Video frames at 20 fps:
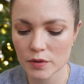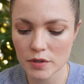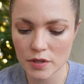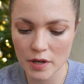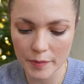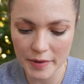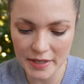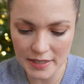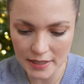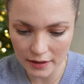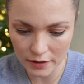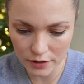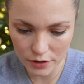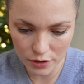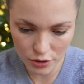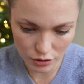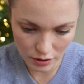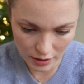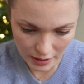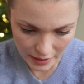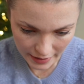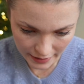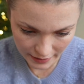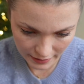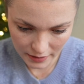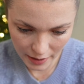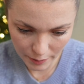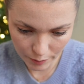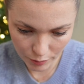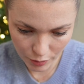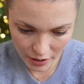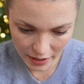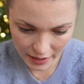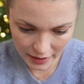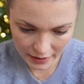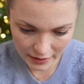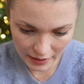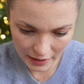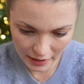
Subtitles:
so I'm excited to try that brand,